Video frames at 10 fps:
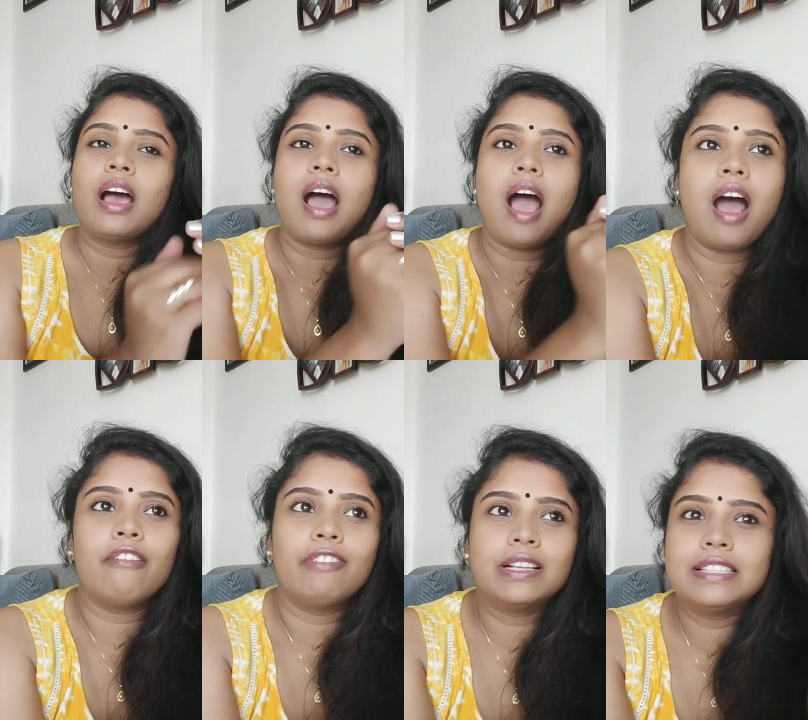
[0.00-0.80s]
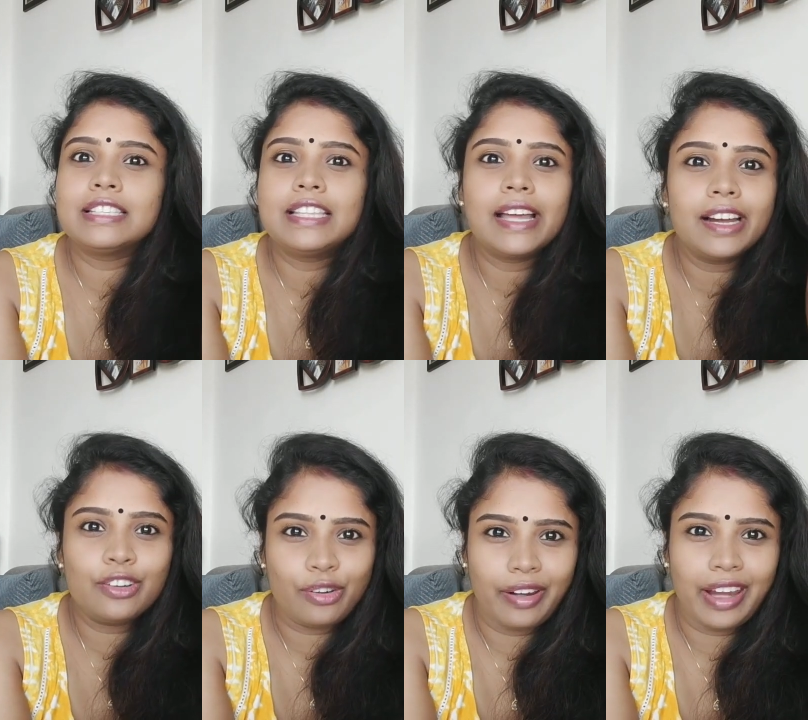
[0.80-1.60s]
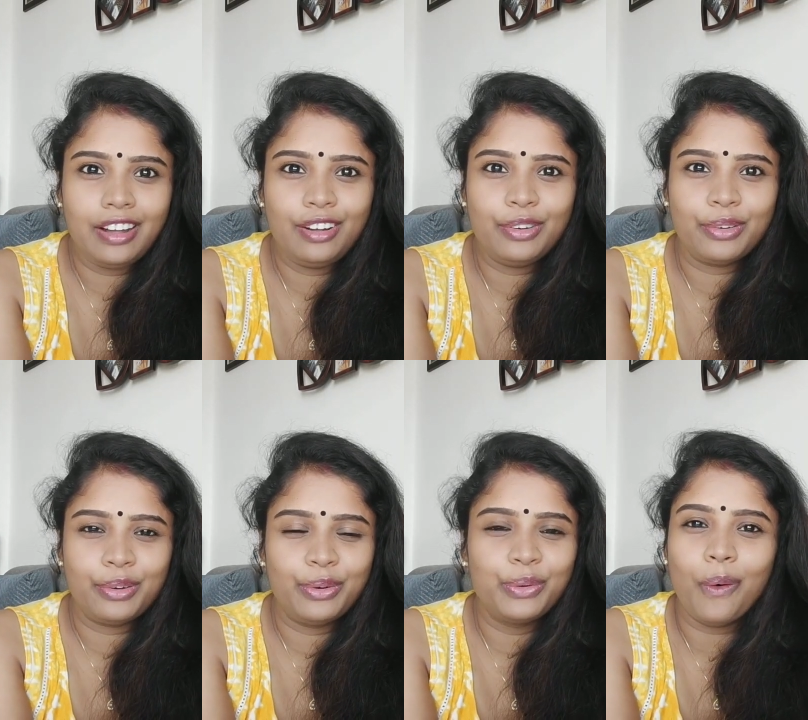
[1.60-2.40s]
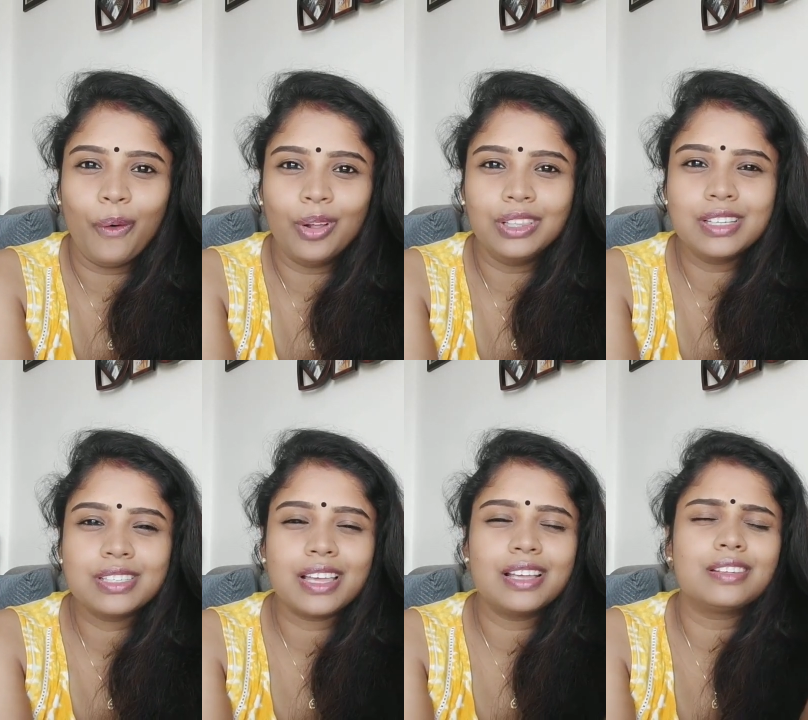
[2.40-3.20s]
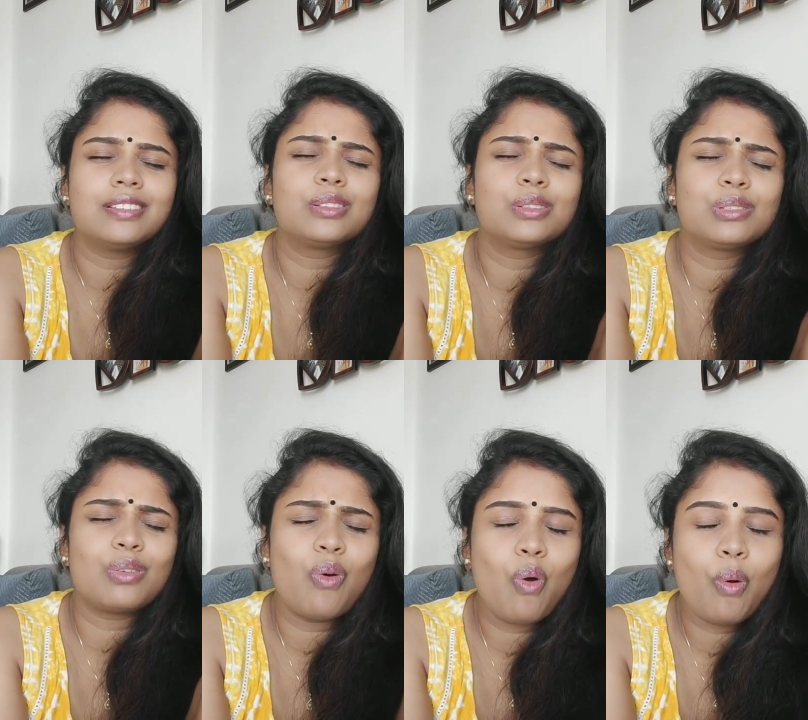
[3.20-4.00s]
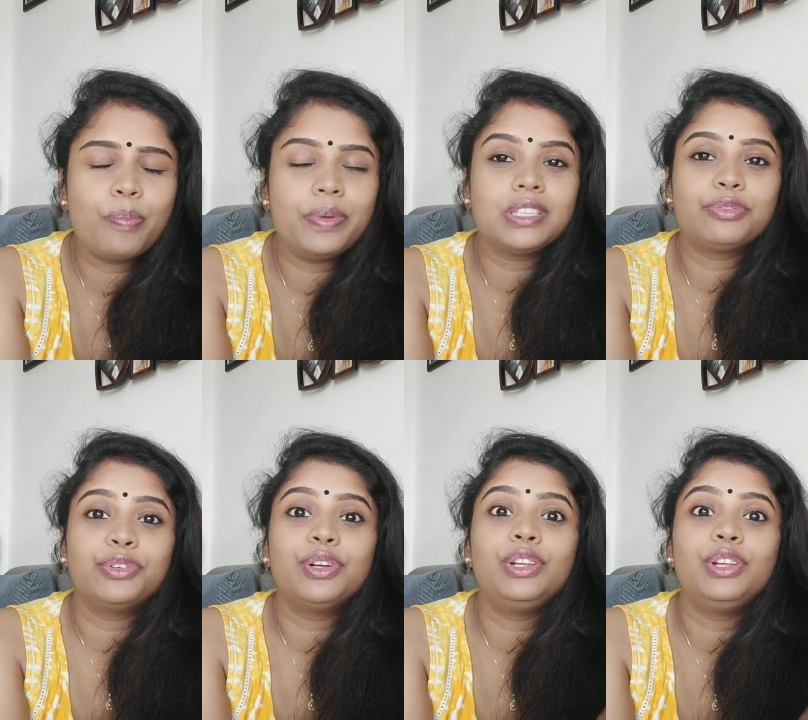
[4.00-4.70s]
once they are trained to do all this, it is so peaceful.